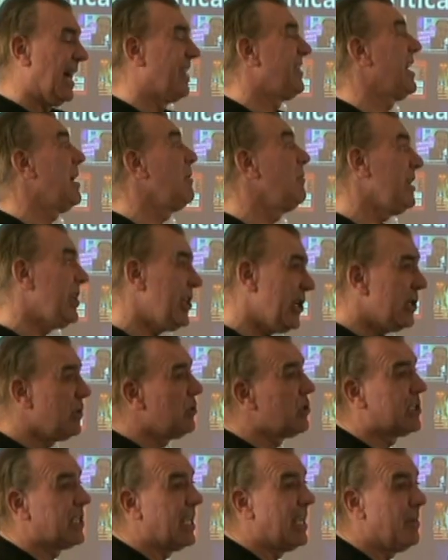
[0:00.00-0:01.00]
and they only
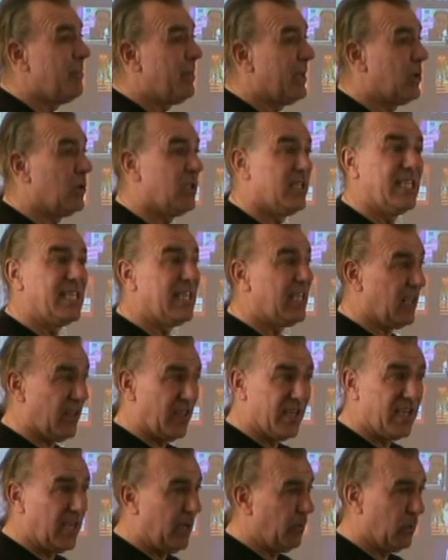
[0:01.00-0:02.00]
used it because they didn't
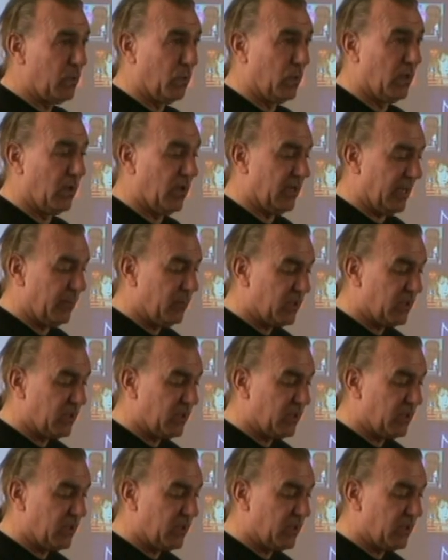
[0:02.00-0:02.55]
think it would work.